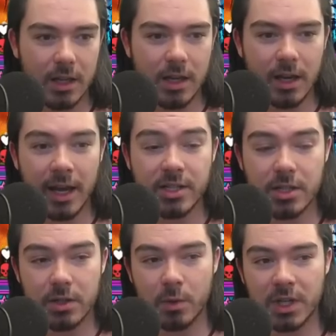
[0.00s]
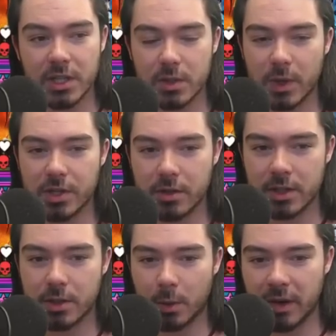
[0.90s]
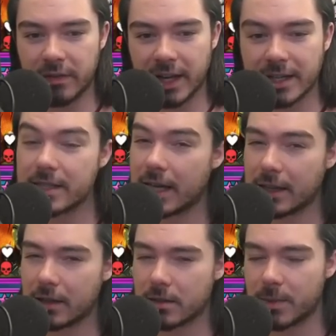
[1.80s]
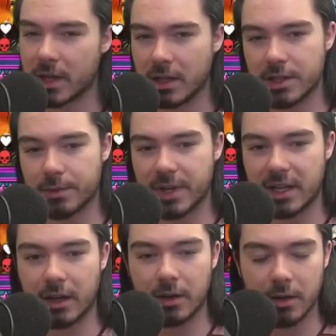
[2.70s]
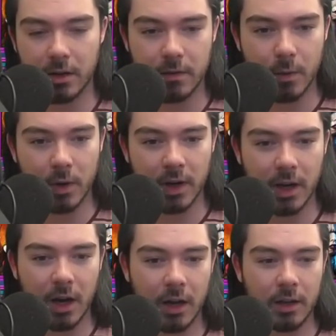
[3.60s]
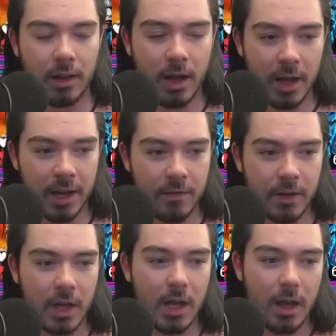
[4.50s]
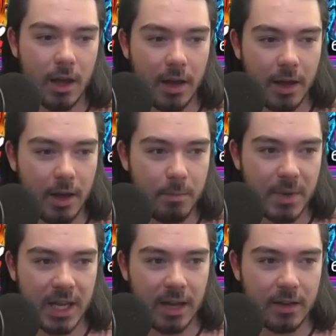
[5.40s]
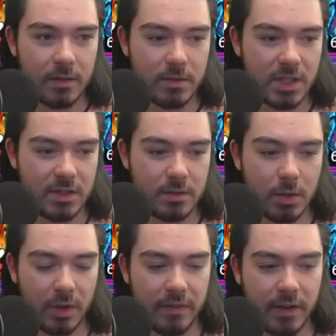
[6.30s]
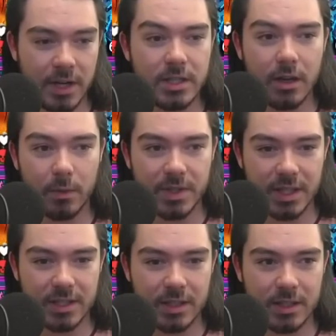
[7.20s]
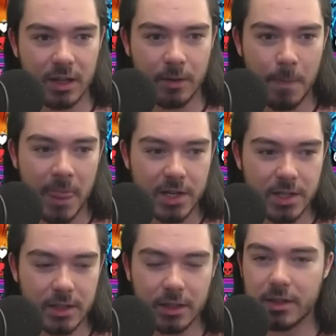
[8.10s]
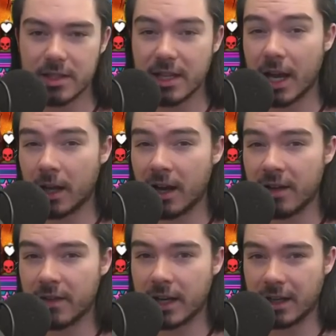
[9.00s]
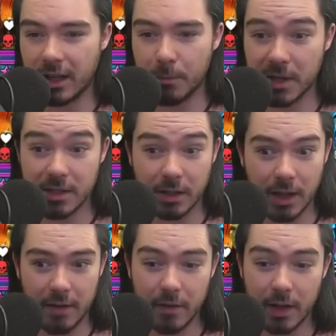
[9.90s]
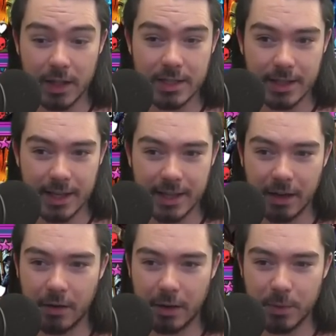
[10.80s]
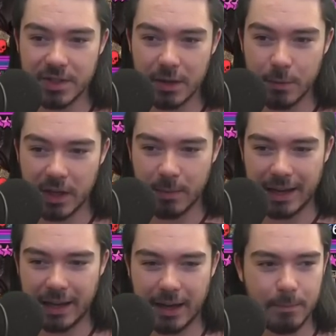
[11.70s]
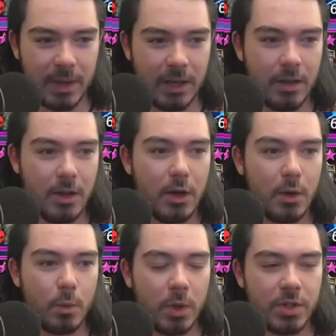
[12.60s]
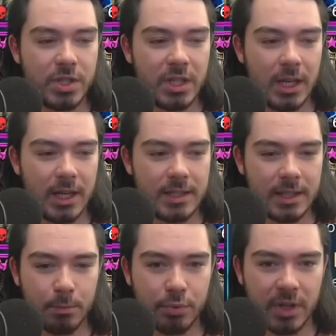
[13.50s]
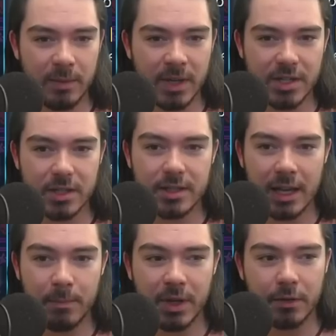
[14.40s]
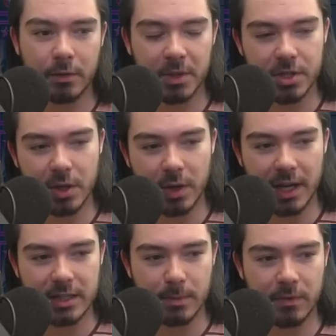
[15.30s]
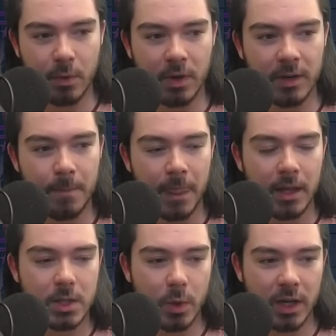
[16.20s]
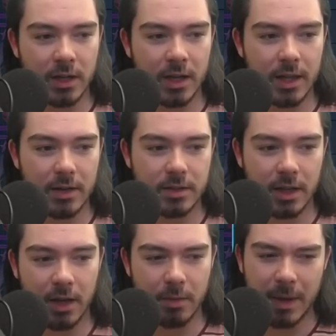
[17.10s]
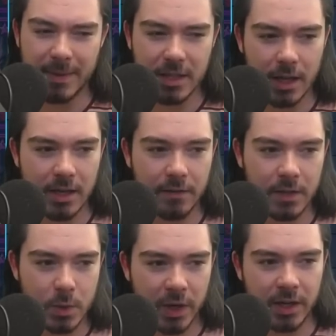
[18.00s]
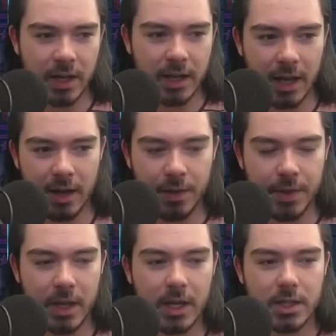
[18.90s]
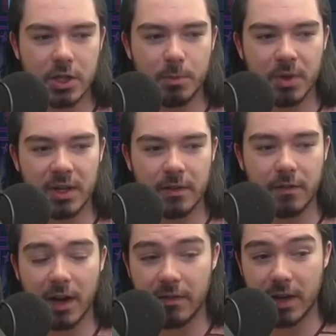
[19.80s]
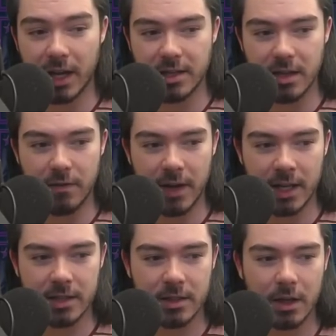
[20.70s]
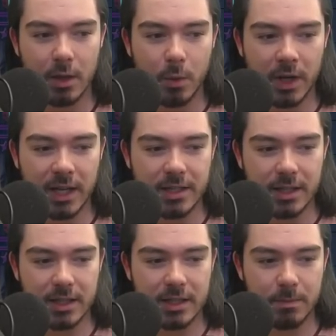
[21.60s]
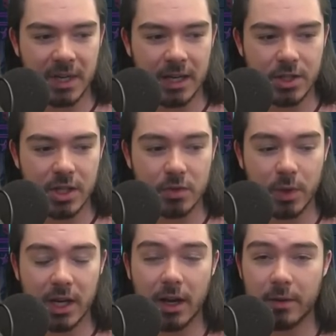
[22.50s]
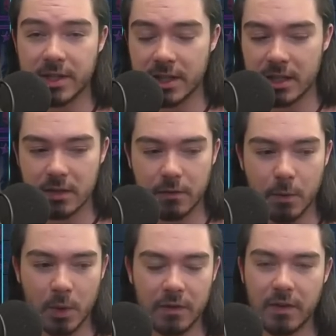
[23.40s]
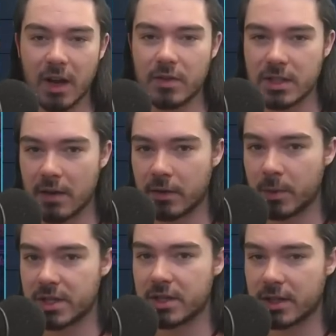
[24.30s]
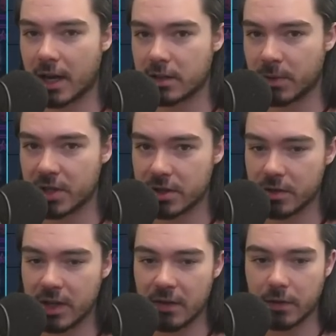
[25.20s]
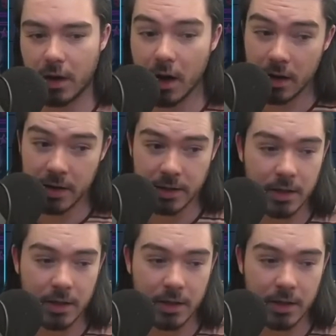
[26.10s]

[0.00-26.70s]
think I actually do want to switch her into a reflex set. That's something I need to regear her for on live. Uh, but yeah, she's totally fine. She's got resistance here. She's here to stay alive and keep us alive, at least in theory. We'll see if we can make it happen. Wuji is in pretty much the same build from her showcase before. 29,000 health, maybe slightly different. 29k health, 2.5k defense, 186 speed. She has really high resist, 457, which is as much as you need for hard.